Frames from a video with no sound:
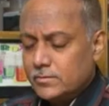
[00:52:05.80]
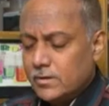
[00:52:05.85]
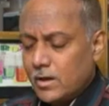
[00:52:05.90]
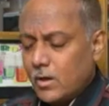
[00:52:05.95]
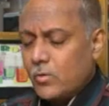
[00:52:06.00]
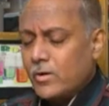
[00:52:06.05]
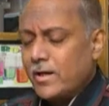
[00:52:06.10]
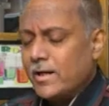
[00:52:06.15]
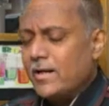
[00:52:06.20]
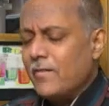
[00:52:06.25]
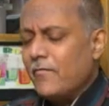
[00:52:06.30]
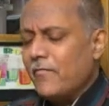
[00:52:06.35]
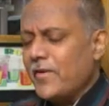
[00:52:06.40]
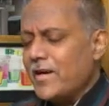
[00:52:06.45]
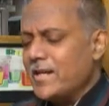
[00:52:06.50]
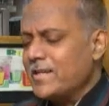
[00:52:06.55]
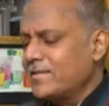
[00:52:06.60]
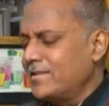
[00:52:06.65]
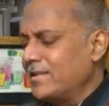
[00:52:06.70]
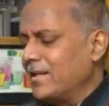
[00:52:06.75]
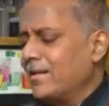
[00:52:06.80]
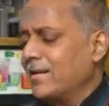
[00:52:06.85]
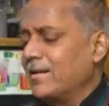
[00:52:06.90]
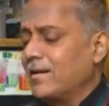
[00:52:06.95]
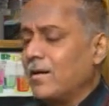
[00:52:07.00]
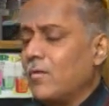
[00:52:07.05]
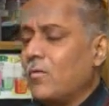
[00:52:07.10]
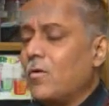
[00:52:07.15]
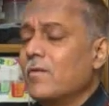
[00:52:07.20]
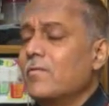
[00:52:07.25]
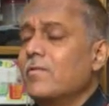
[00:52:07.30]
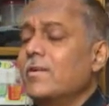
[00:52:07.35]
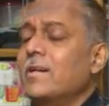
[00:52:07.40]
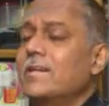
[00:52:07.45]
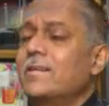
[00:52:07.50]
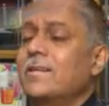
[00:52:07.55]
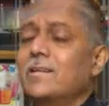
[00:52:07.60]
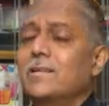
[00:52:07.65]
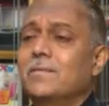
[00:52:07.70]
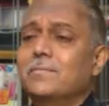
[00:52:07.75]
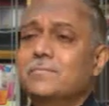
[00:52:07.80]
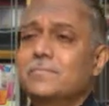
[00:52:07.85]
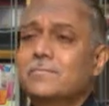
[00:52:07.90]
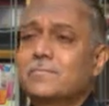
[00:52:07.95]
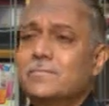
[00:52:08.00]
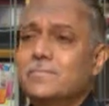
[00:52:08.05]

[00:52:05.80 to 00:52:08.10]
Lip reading: How can I face Janaka? What will I tell him?